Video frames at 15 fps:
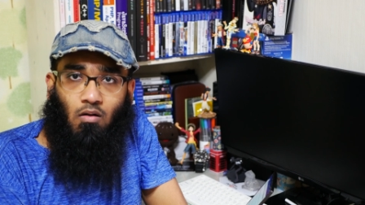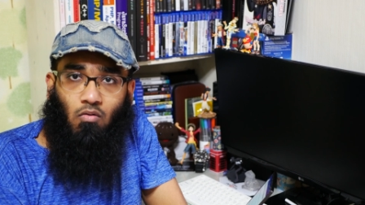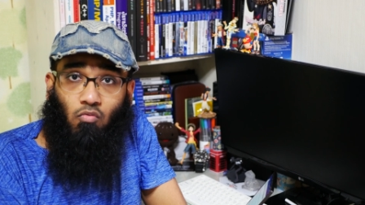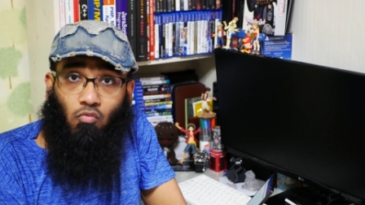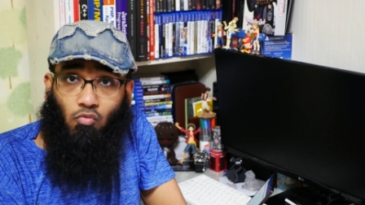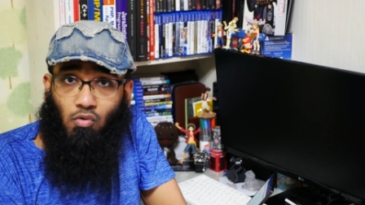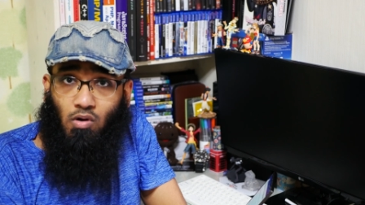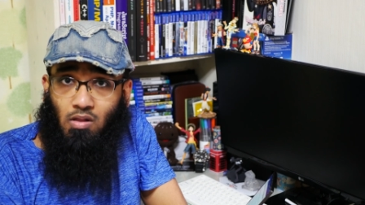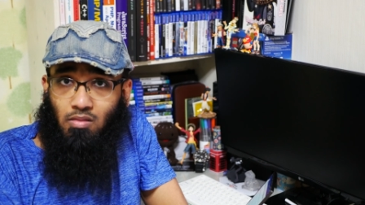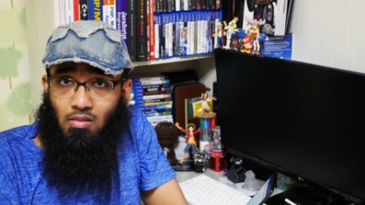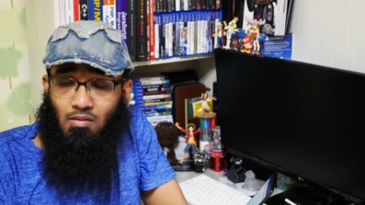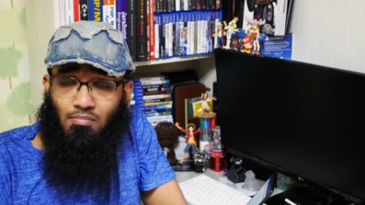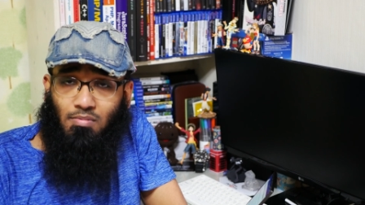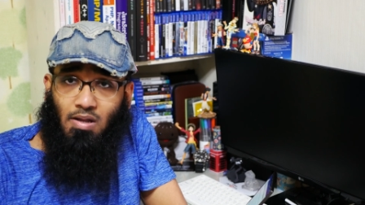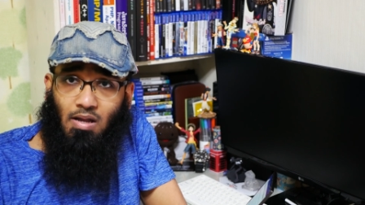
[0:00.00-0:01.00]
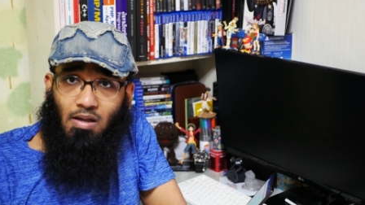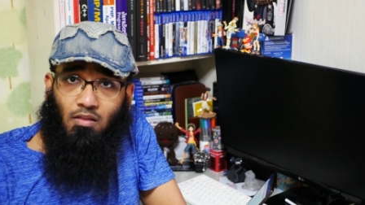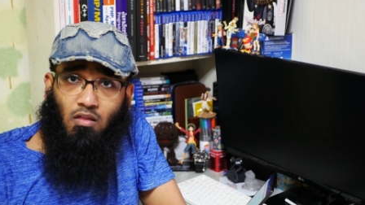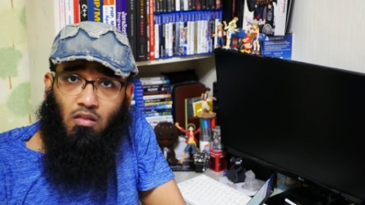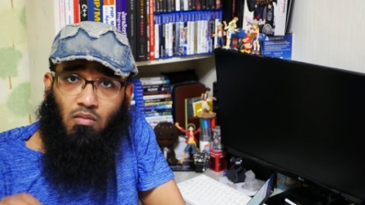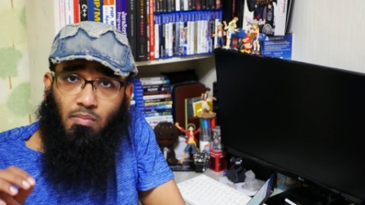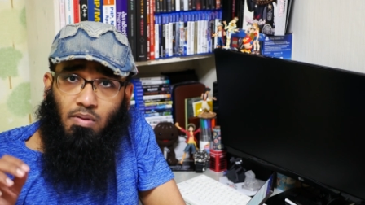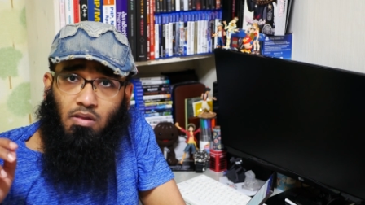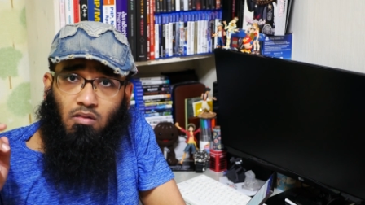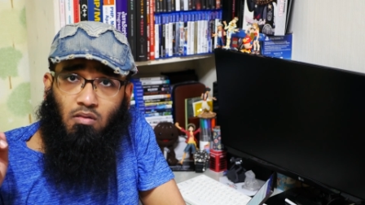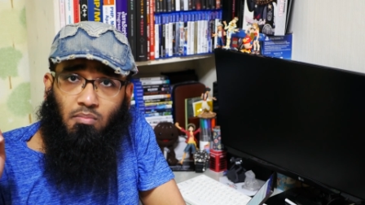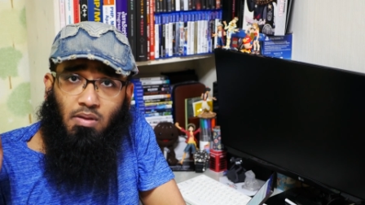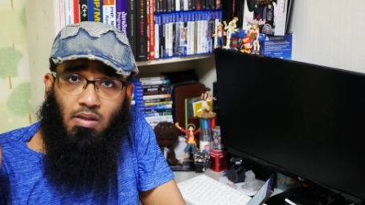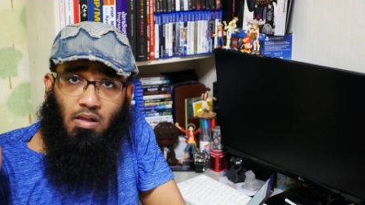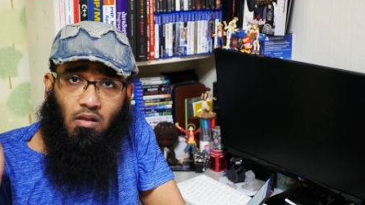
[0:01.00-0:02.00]
What's up guys, it's me
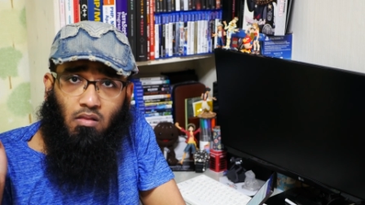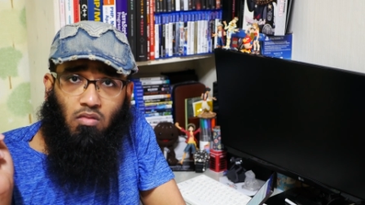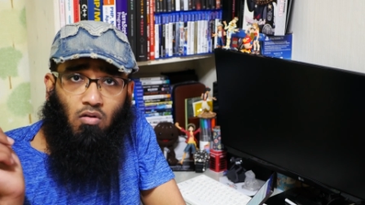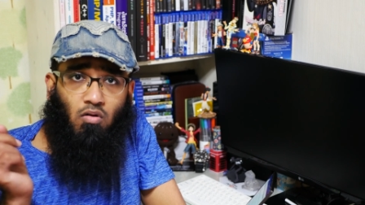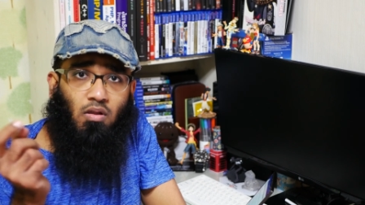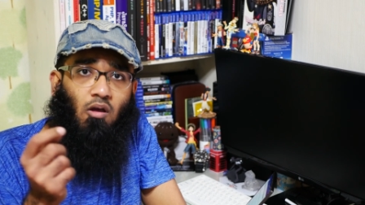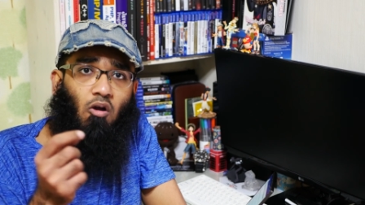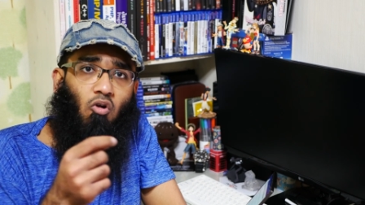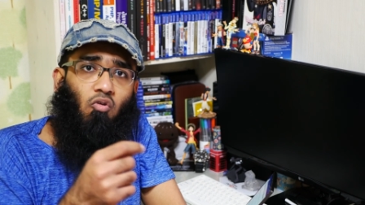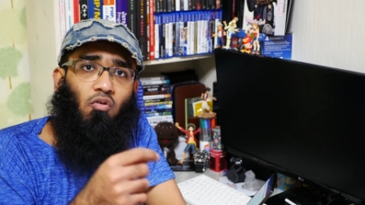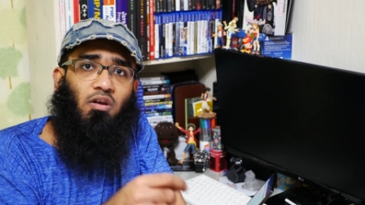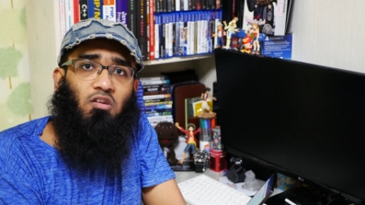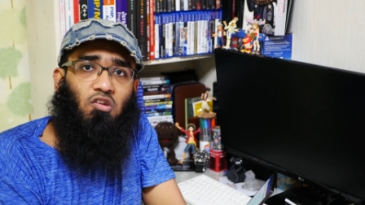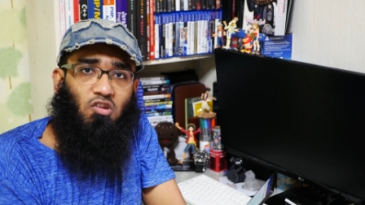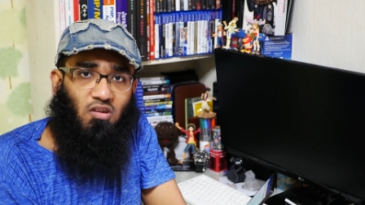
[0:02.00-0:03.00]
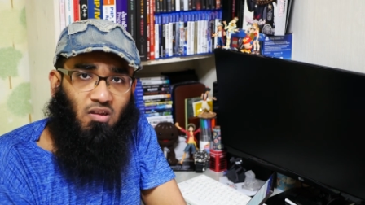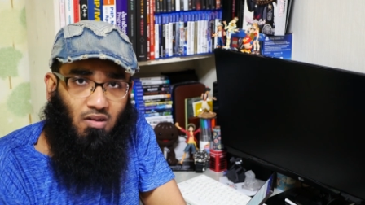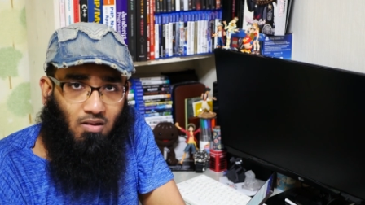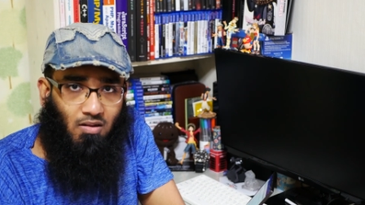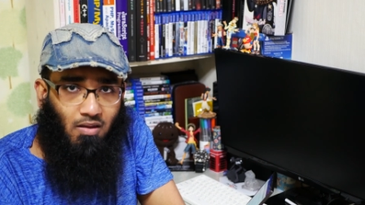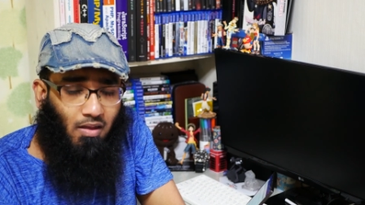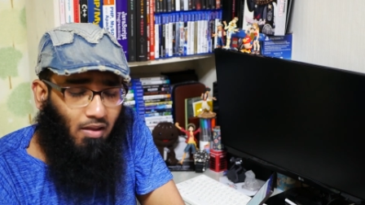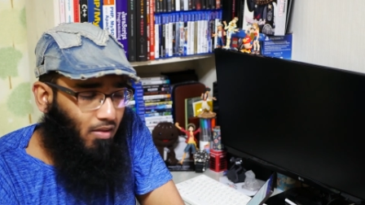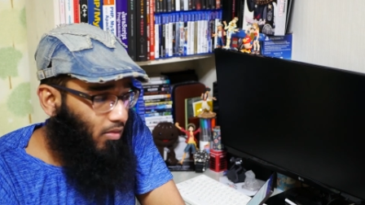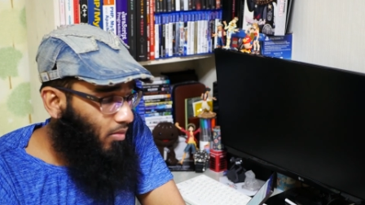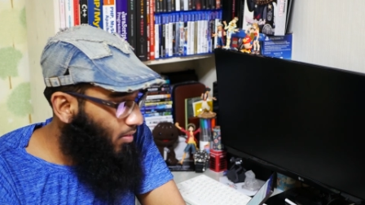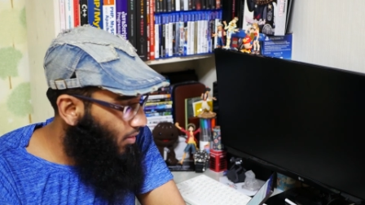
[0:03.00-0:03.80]
Jimmy a Geek. So the question is